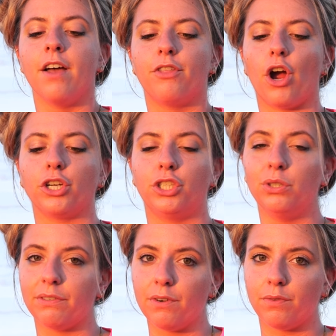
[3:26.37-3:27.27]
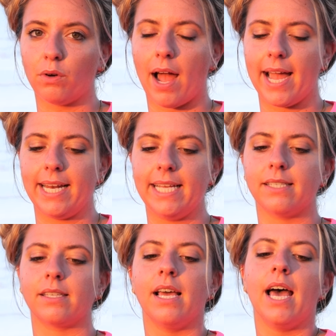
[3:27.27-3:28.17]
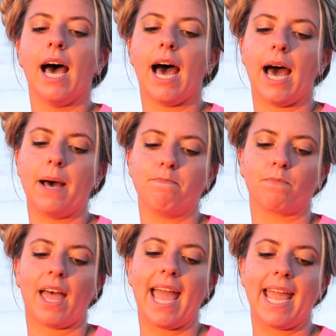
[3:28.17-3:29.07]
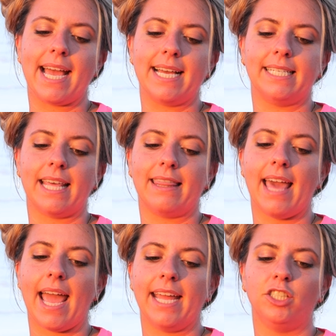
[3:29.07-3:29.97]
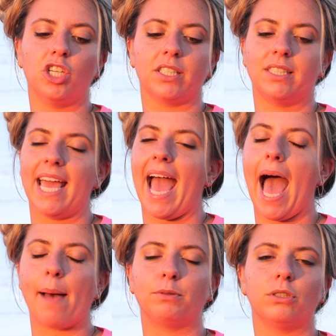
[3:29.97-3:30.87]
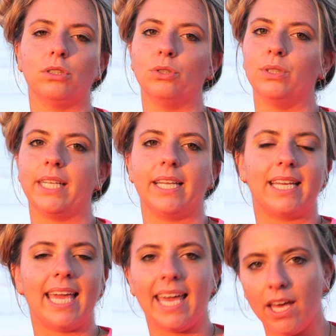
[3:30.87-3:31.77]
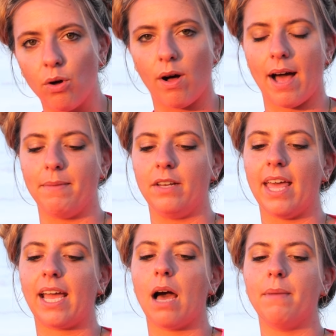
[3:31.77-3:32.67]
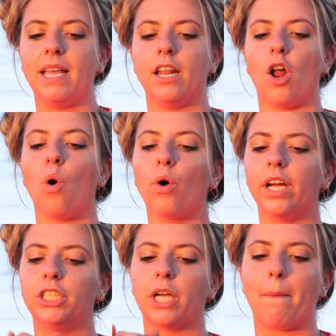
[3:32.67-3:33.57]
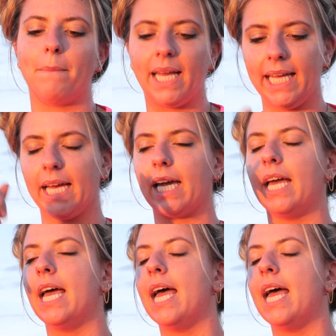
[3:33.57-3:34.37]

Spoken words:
There are 2 different varieties, and they absolutely kill. I mean, they come in an orange, a pink,